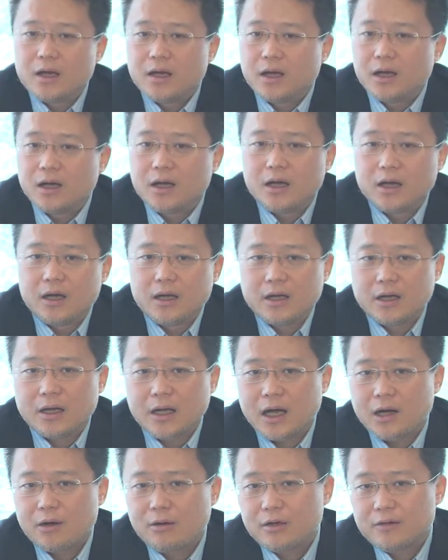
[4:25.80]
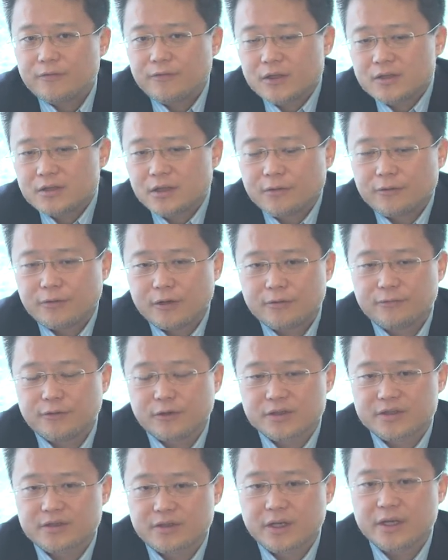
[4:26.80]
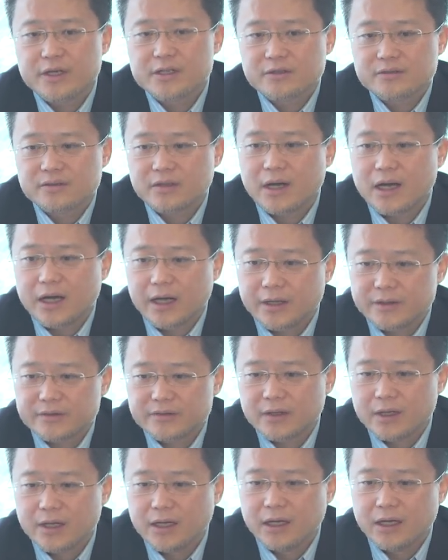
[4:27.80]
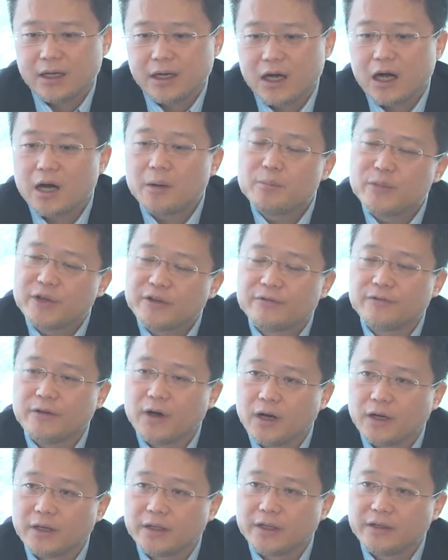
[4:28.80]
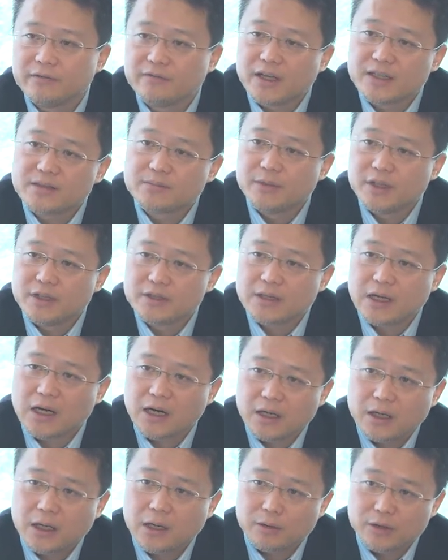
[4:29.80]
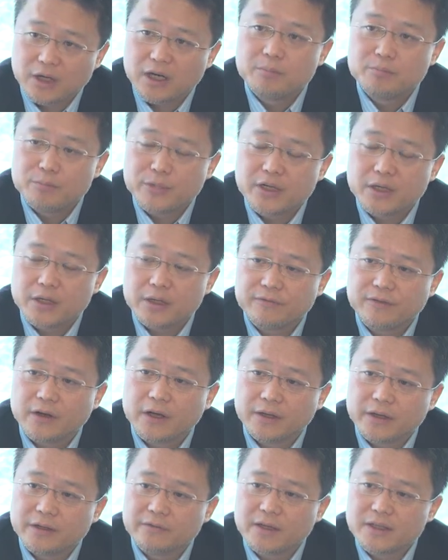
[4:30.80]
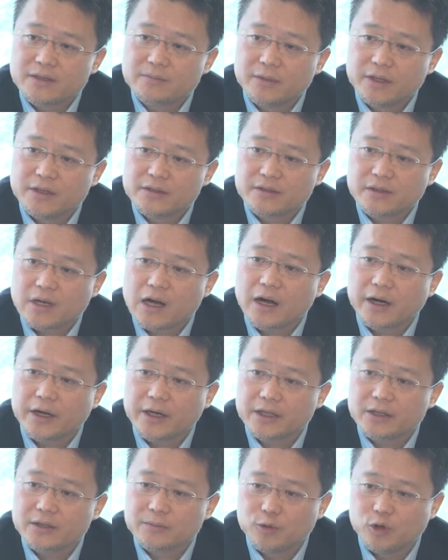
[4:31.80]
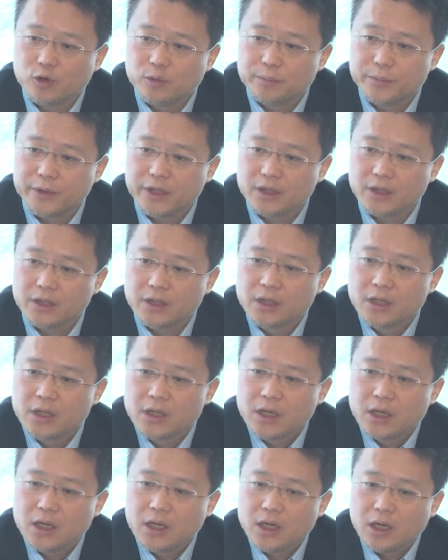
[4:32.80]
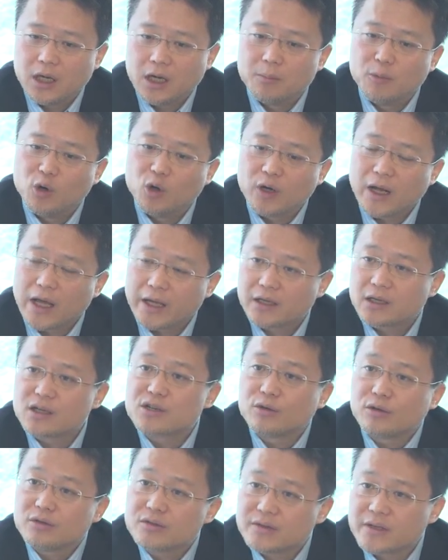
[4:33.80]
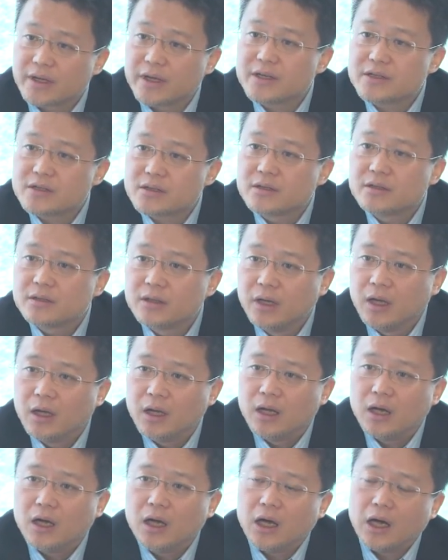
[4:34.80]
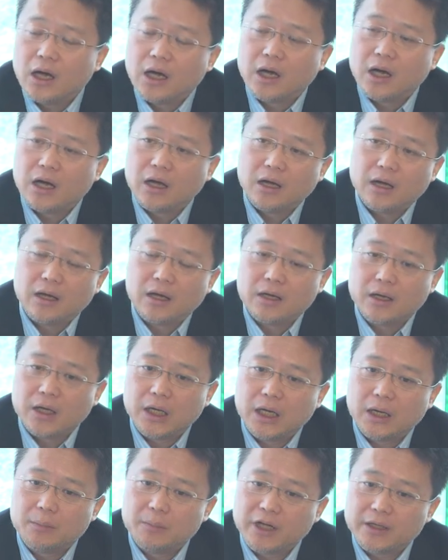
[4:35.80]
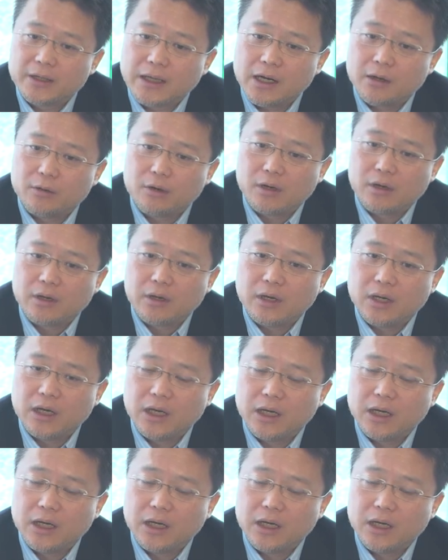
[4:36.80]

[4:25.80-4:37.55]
First of all, for stage size, RMB fund investments, our RMB fund investments target will be more like a growth stage, but our